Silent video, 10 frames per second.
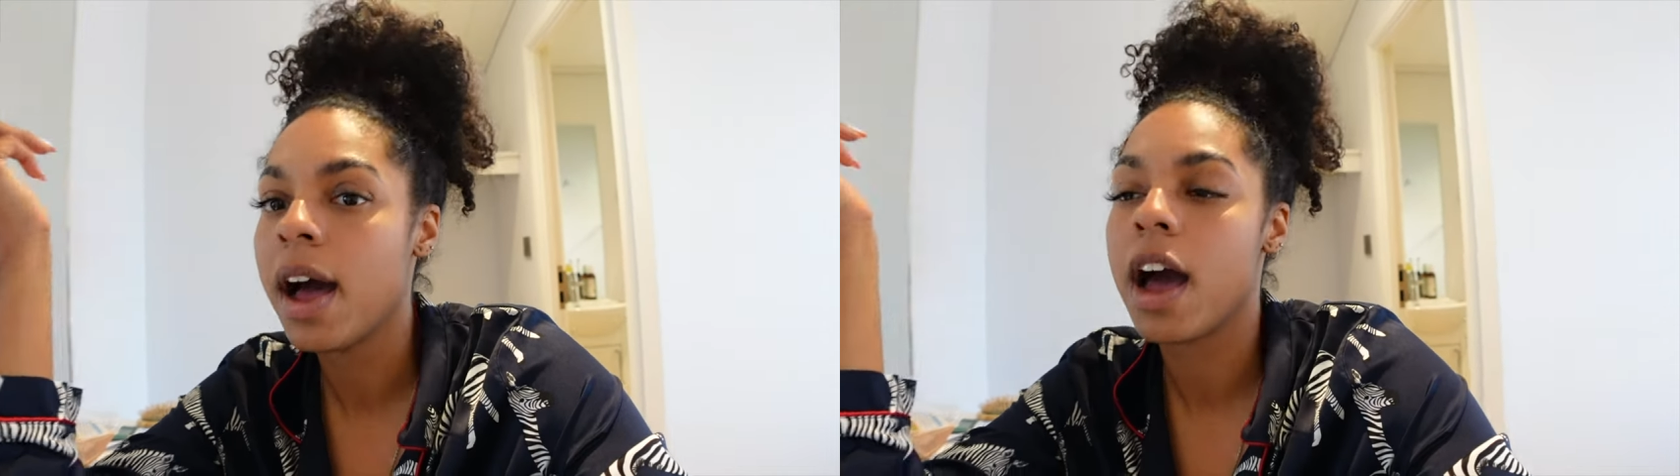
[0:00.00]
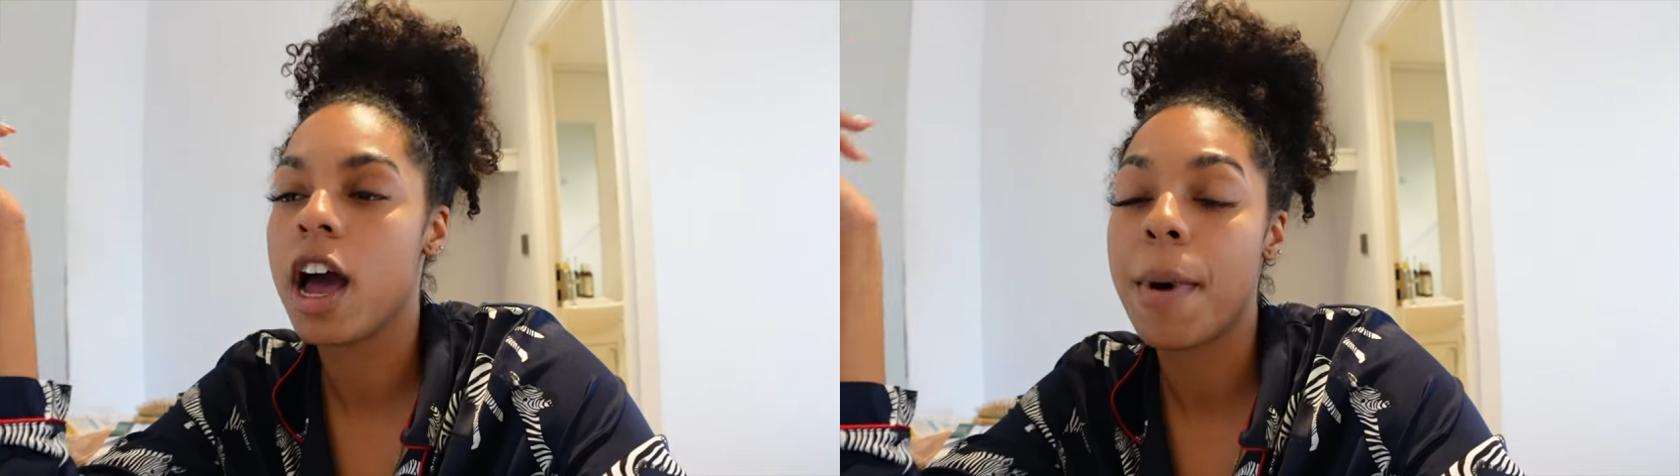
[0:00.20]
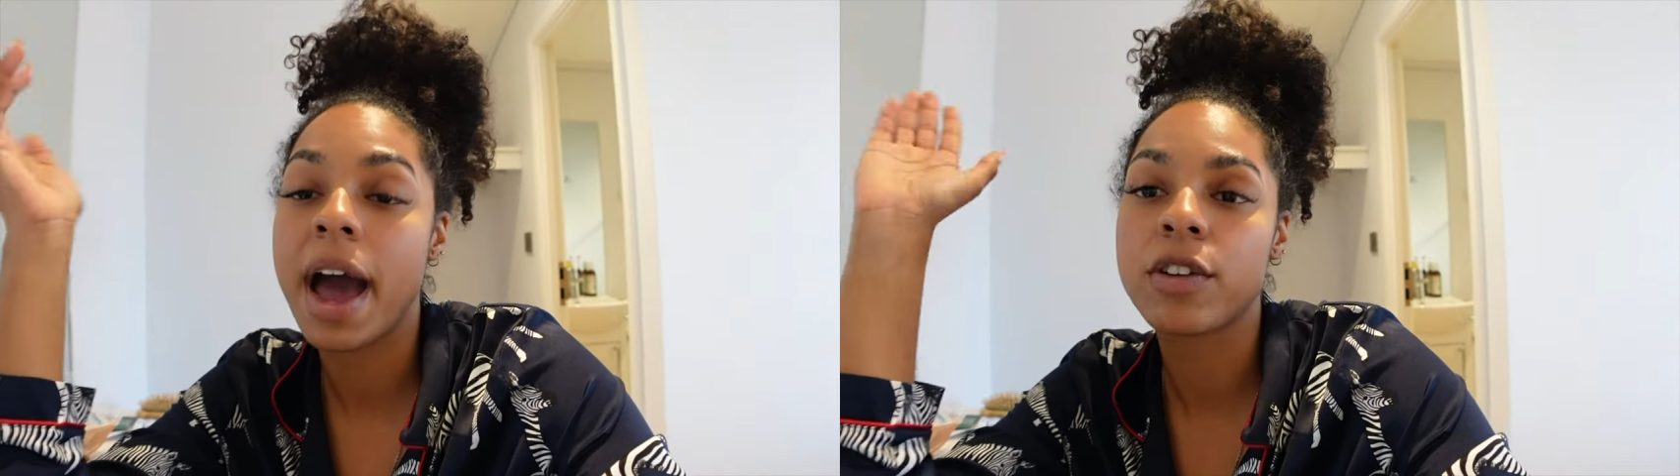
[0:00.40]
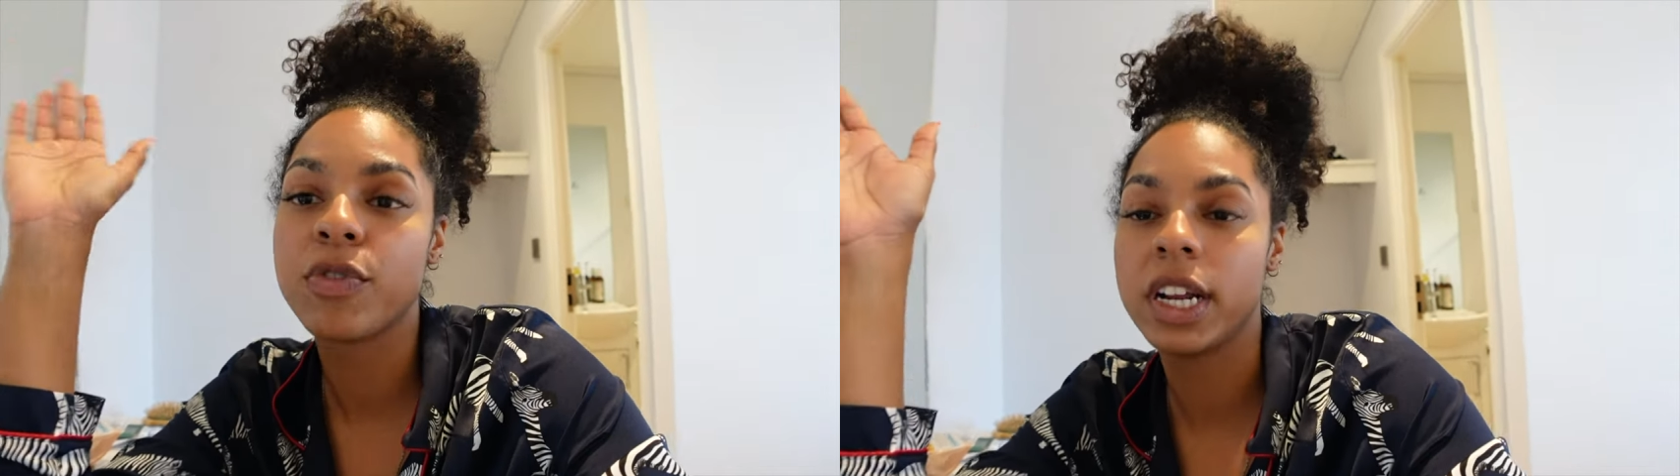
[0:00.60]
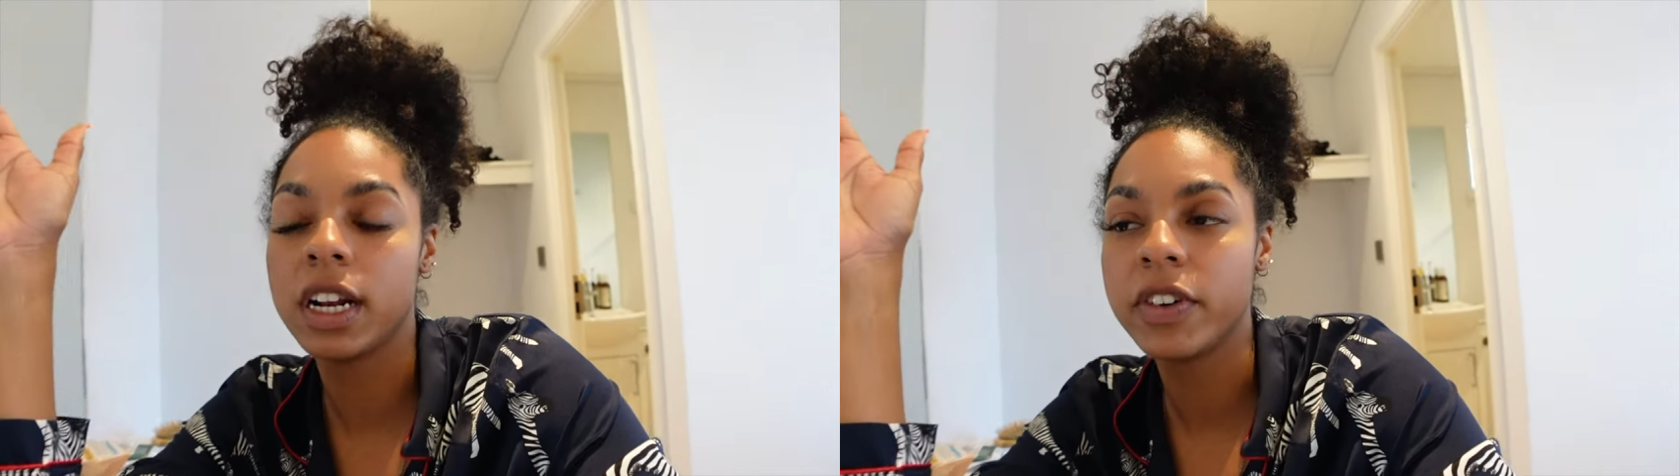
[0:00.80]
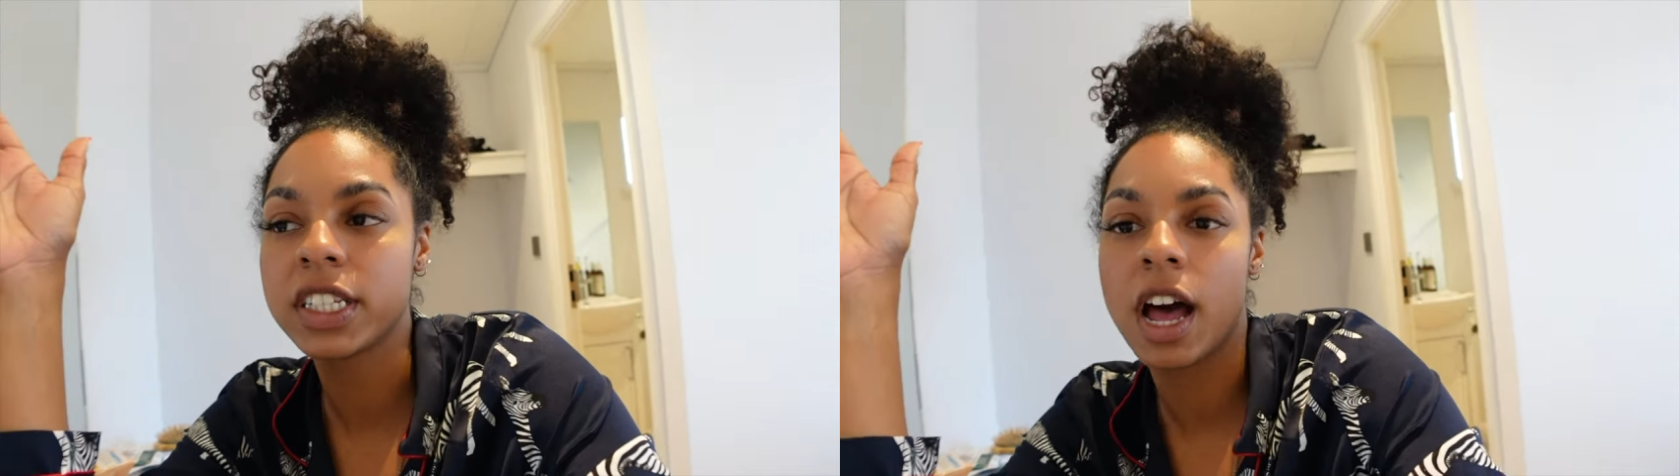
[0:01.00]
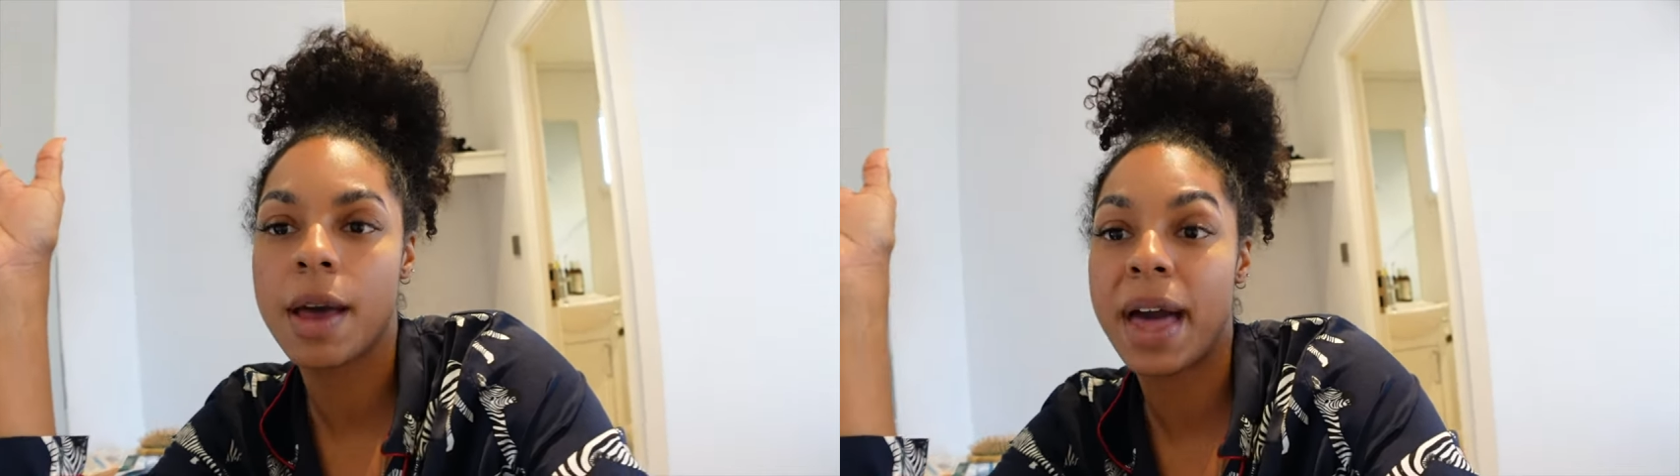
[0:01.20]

I had a really lovely time.